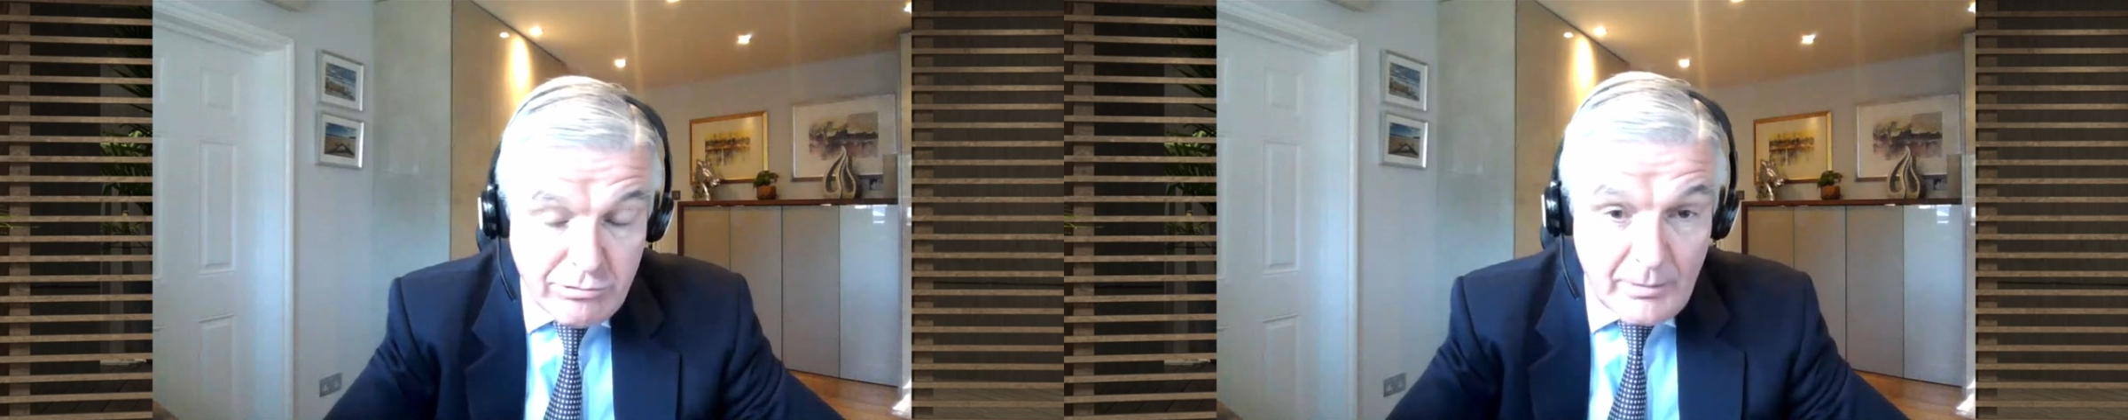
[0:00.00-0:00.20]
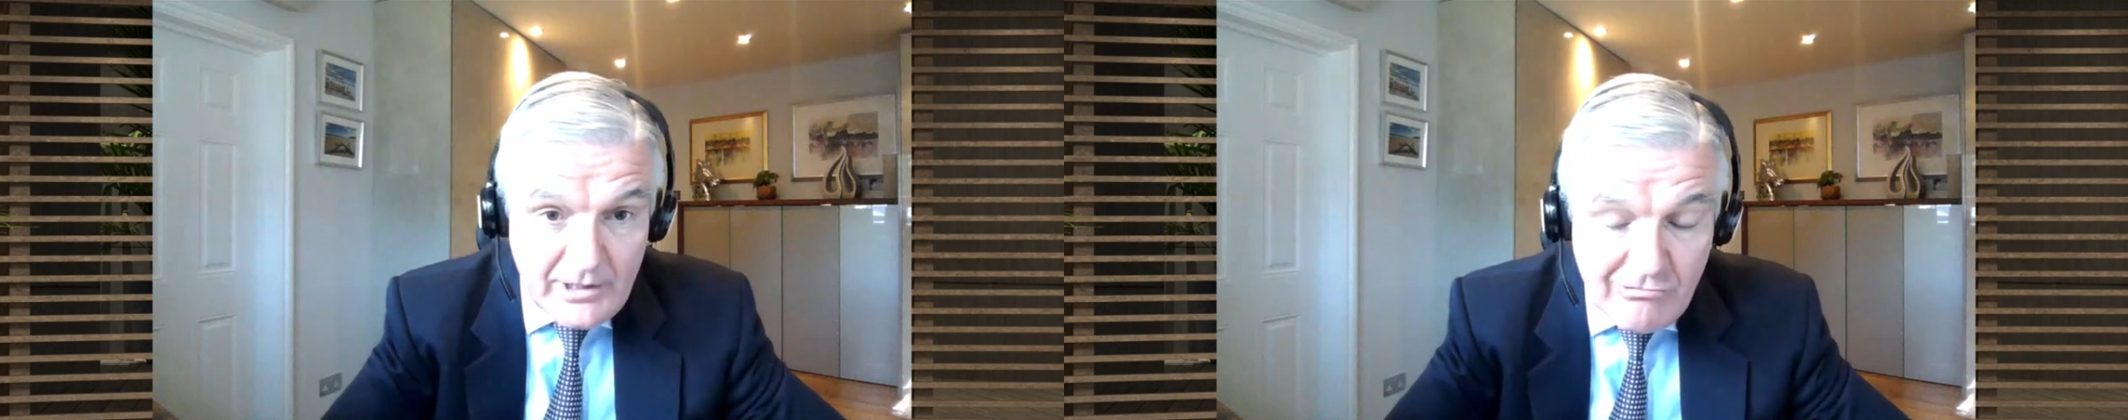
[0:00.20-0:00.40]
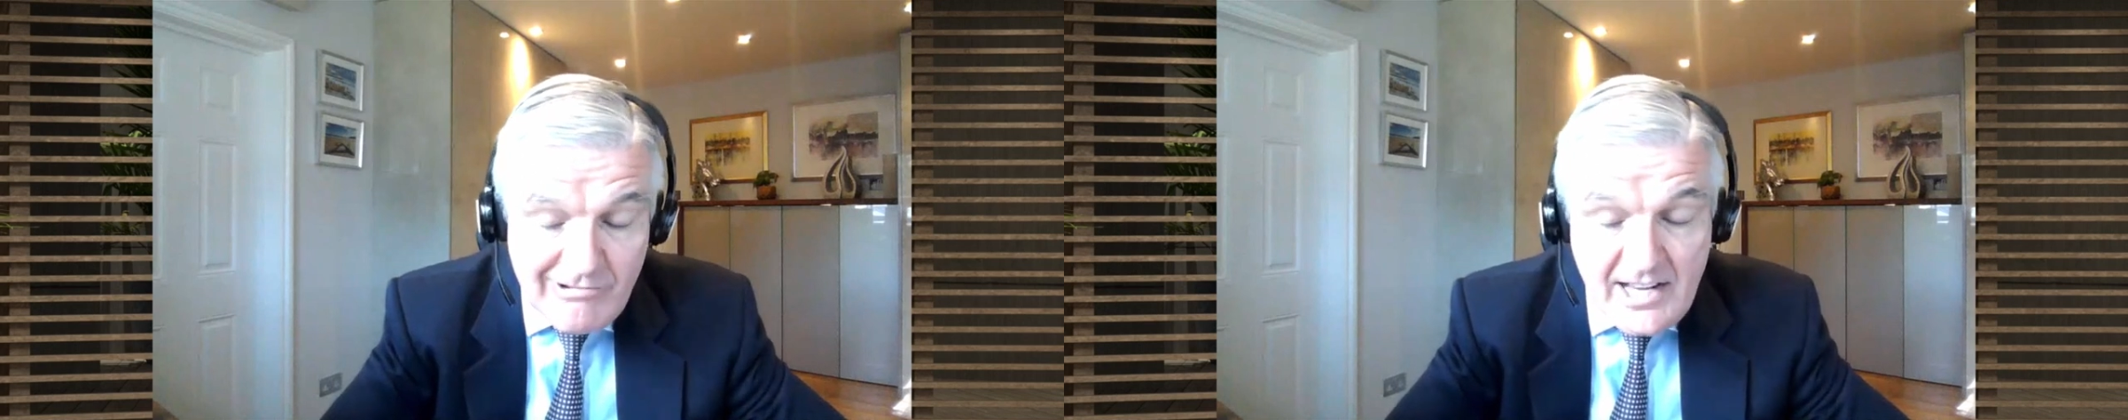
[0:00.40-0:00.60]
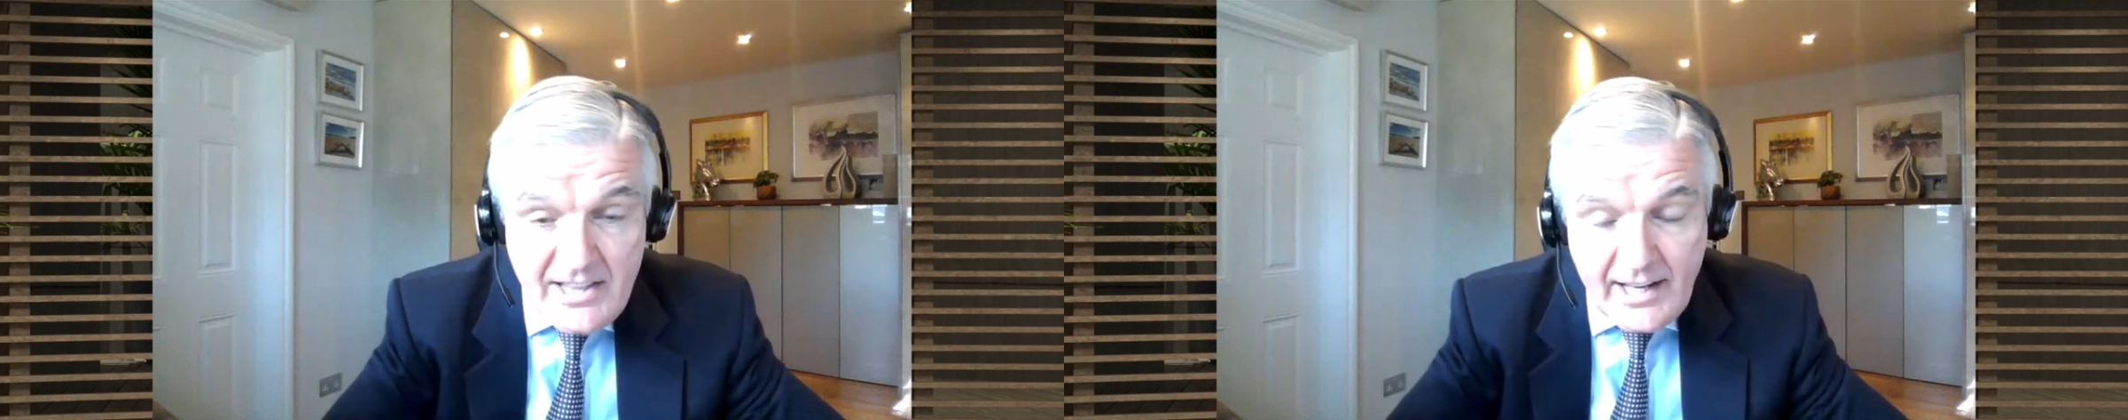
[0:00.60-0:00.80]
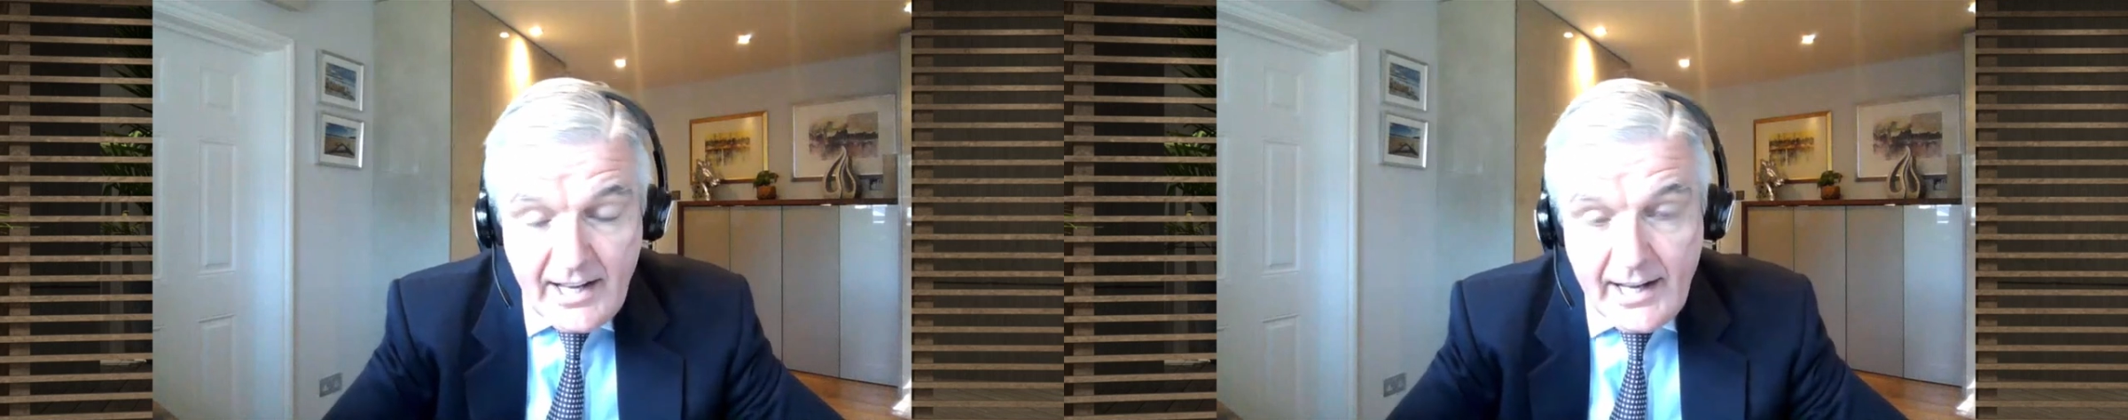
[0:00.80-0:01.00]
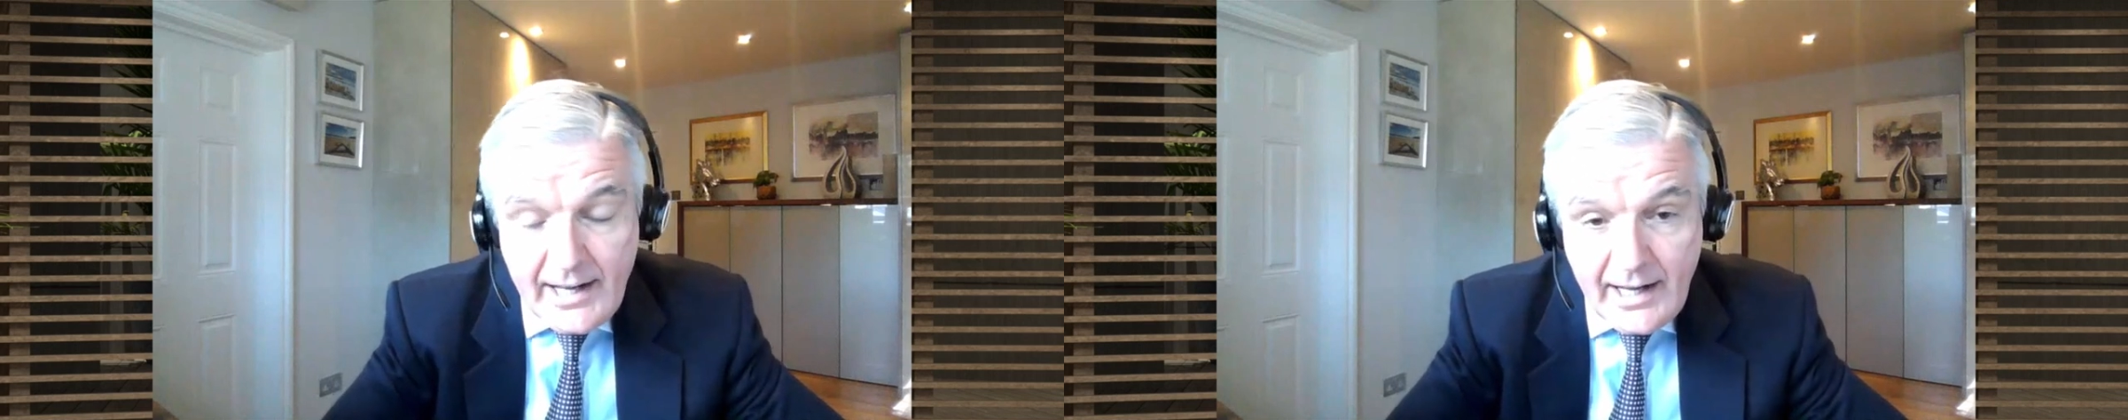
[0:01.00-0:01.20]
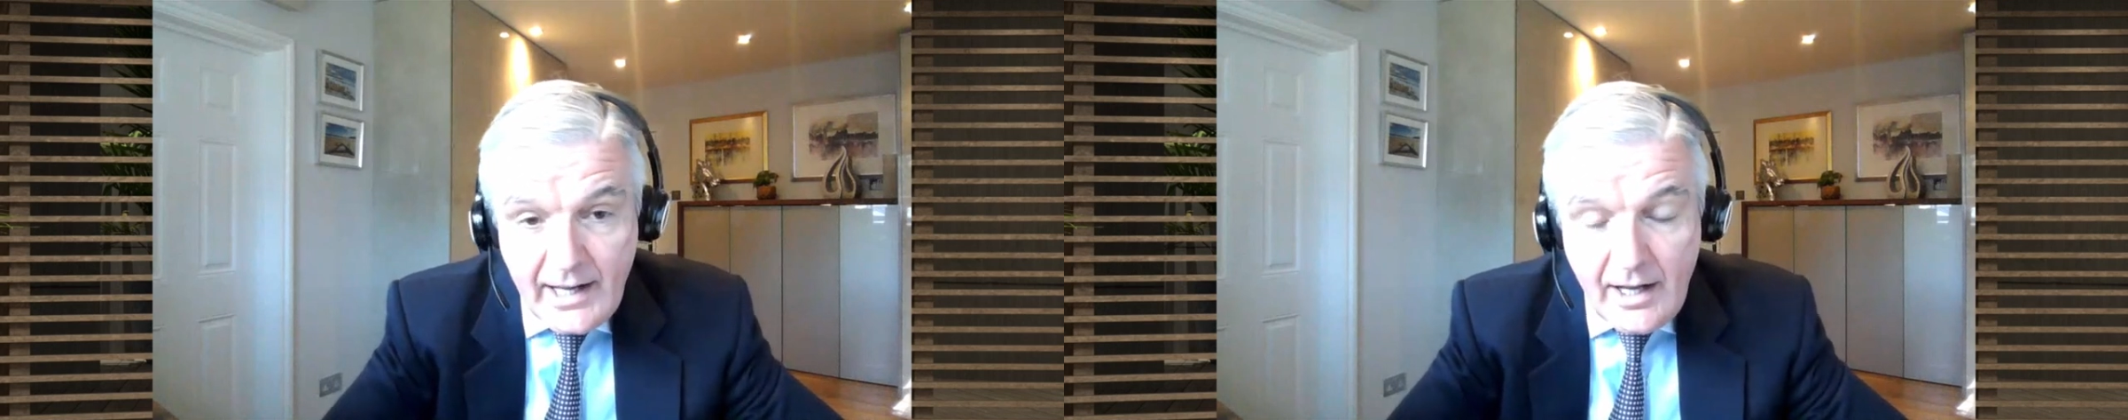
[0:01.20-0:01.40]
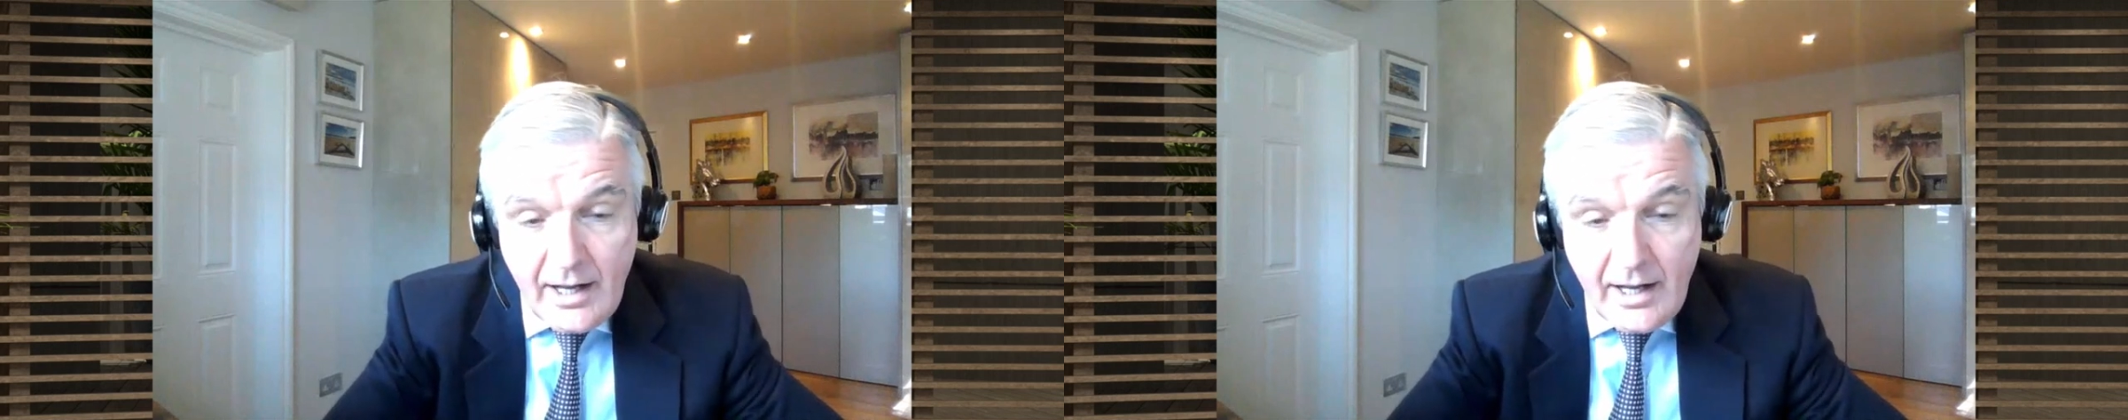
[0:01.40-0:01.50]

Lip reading: probably already there,